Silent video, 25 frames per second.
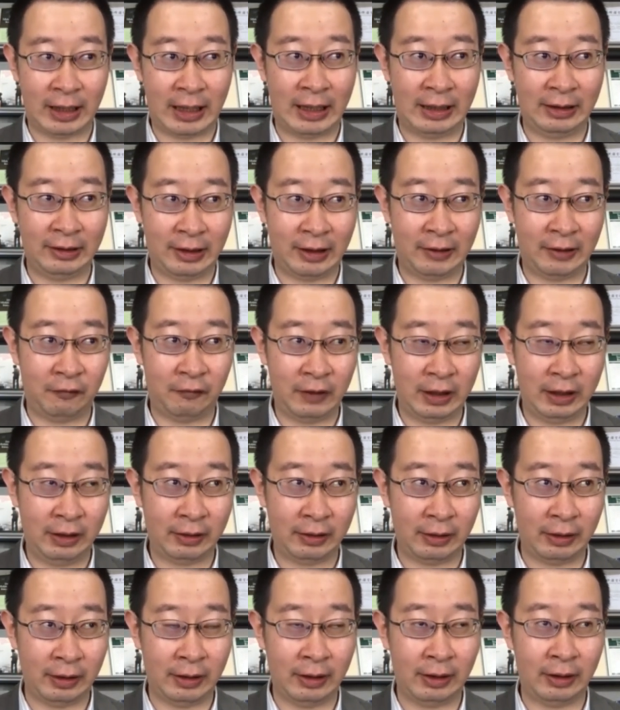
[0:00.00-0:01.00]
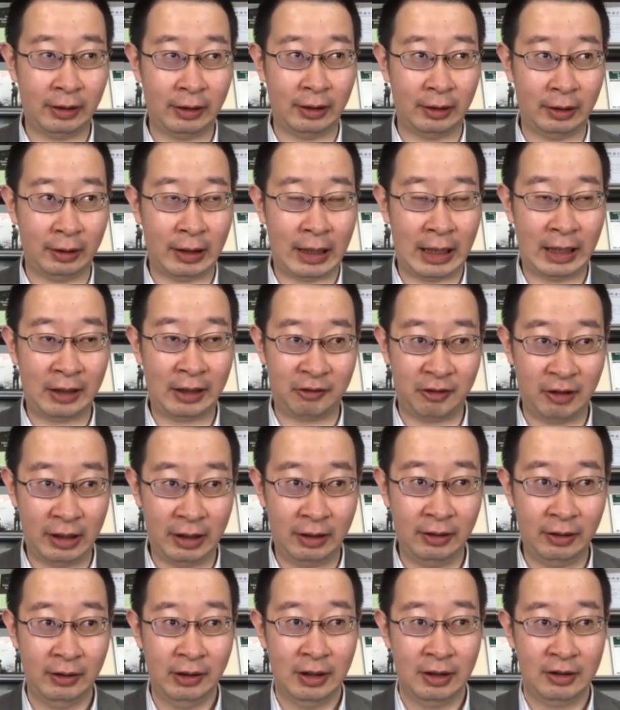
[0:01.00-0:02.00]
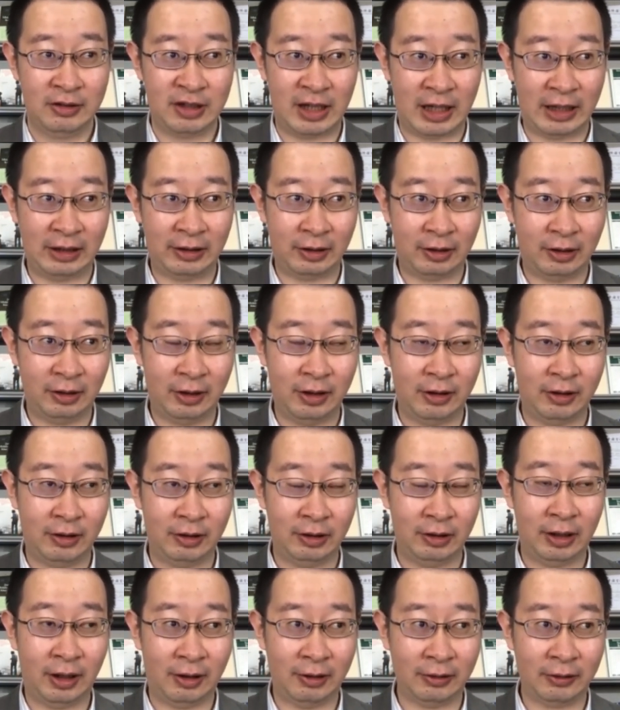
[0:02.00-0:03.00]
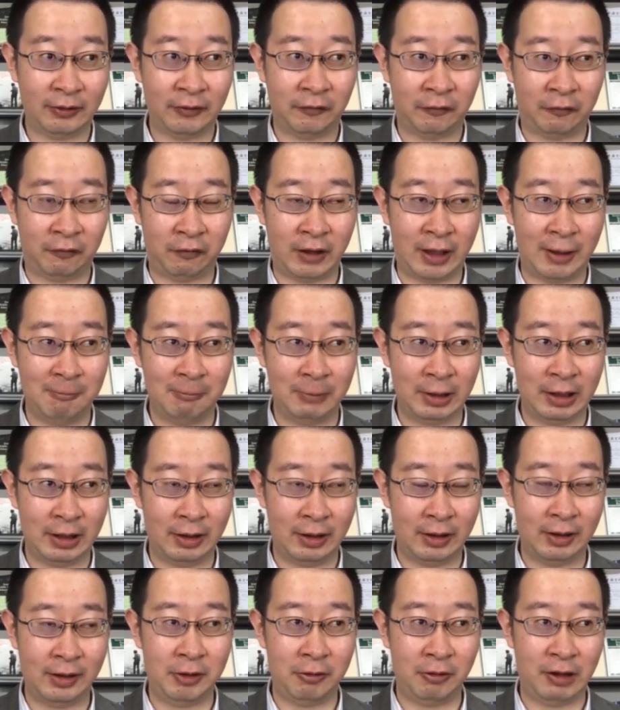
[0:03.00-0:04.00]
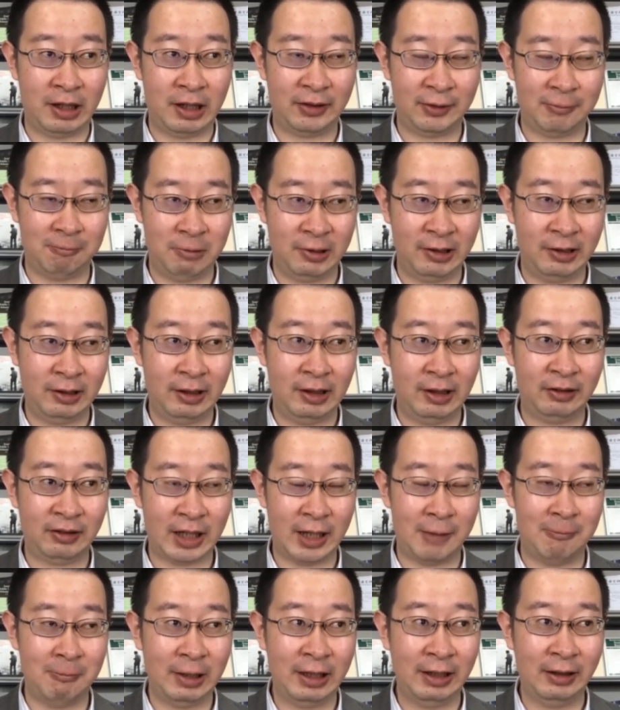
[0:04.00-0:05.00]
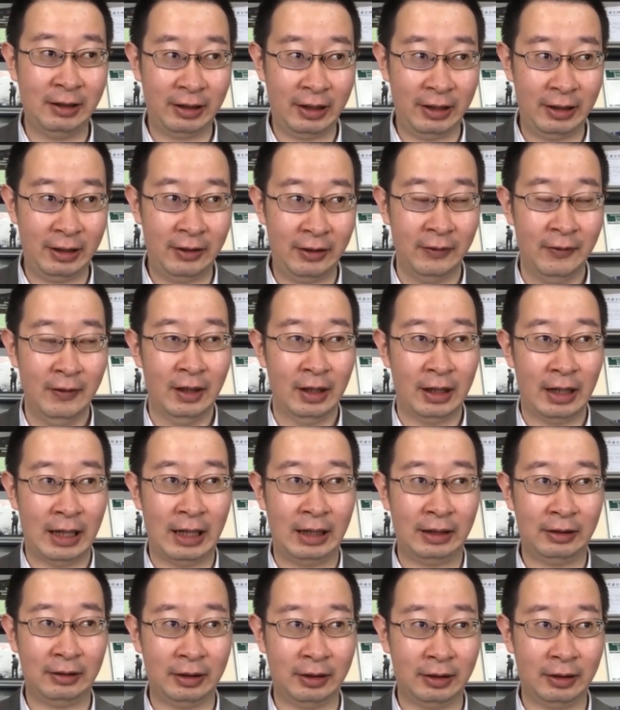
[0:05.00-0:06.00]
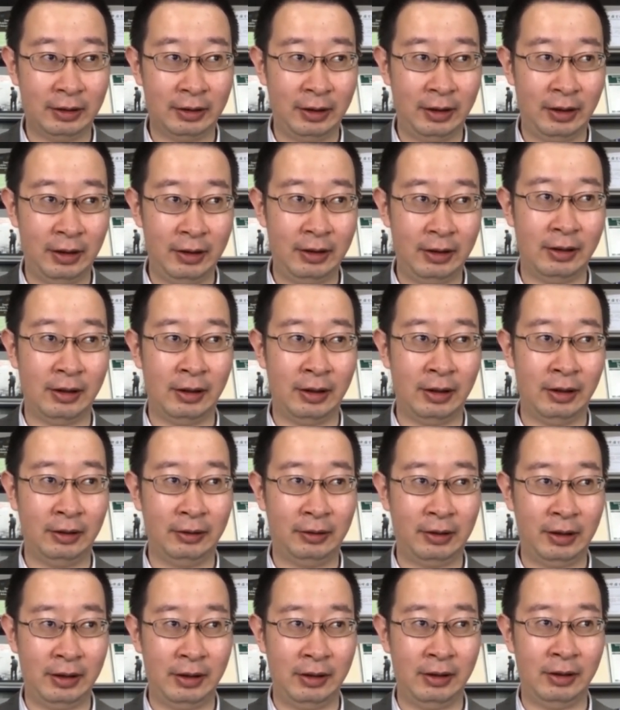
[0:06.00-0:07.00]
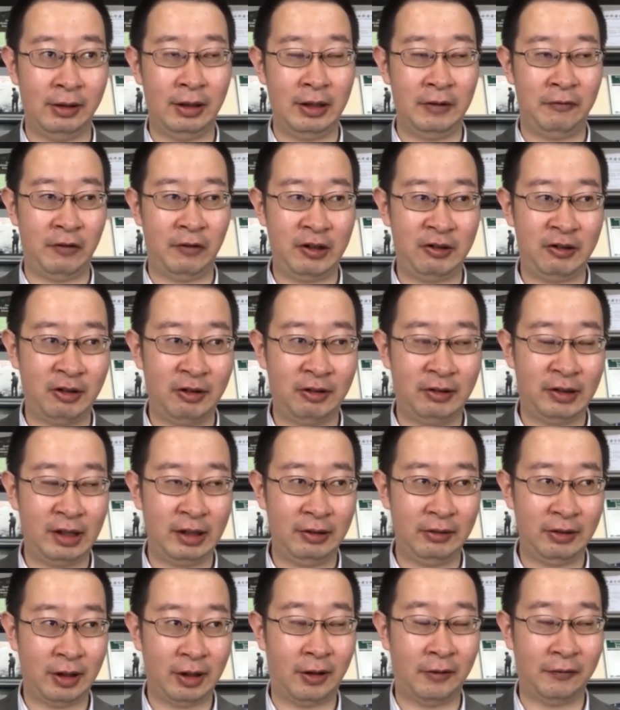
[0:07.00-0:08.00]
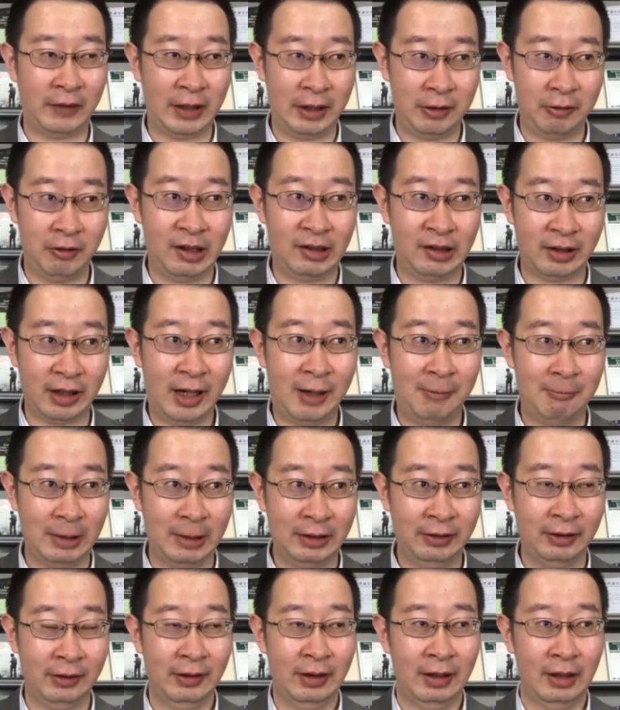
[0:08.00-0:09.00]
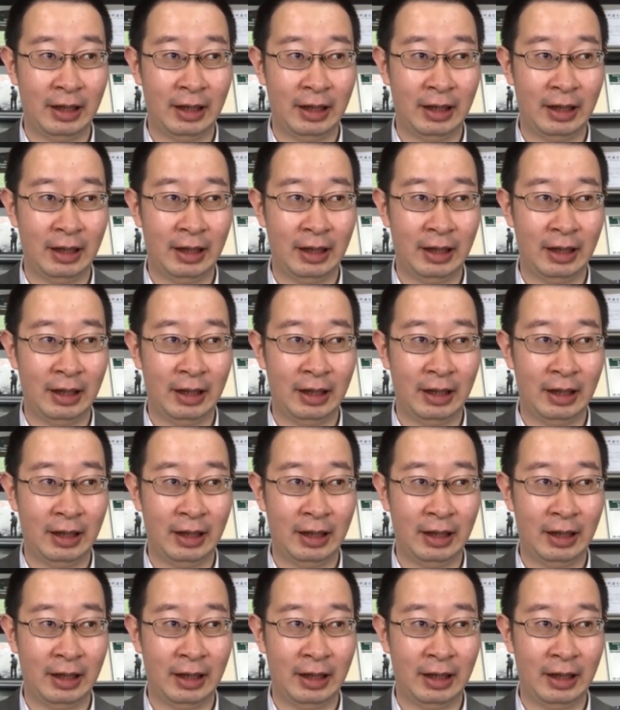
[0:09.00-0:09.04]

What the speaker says: And I think actually China learned a lot from the US business community and the efficiencies of the US government.